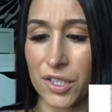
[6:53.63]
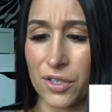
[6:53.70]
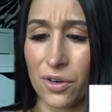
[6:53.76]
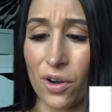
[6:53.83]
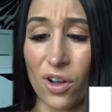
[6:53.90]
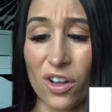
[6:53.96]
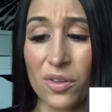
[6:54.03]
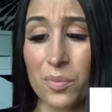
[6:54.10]
They're
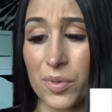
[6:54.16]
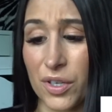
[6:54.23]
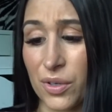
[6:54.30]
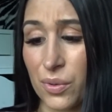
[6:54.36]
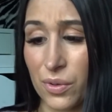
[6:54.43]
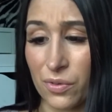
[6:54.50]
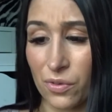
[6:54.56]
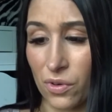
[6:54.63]
all
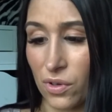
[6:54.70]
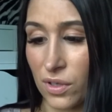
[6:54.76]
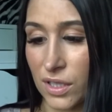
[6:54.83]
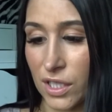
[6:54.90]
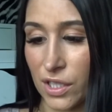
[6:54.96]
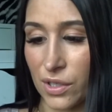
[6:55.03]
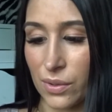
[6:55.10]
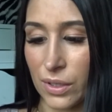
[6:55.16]
beautiful
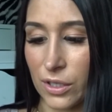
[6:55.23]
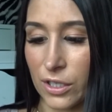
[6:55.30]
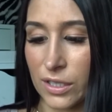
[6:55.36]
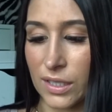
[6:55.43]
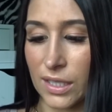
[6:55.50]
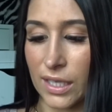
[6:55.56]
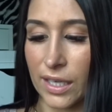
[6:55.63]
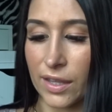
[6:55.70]
too. It
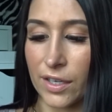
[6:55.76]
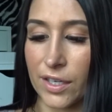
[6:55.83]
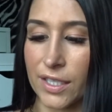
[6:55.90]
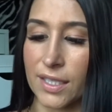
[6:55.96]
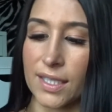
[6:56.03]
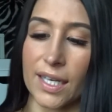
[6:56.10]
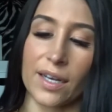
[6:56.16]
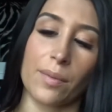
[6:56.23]
looks like
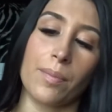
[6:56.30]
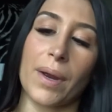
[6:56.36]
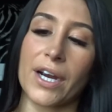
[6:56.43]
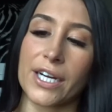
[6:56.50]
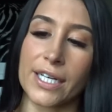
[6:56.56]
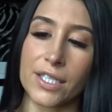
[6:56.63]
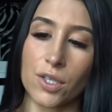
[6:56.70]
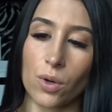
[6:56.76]
there's like a
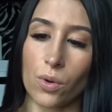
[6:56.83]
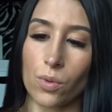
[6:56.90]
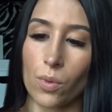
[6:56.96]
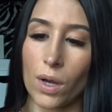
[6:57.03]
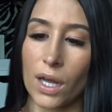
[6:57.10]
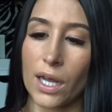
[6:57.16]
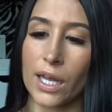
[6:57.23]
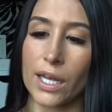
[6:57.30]
berry tone
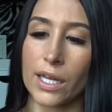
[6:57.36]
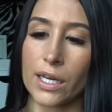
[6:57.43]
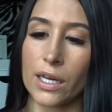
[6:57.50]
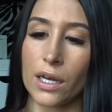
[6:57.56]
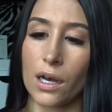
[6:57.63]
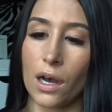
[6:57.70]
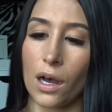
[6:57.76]
one,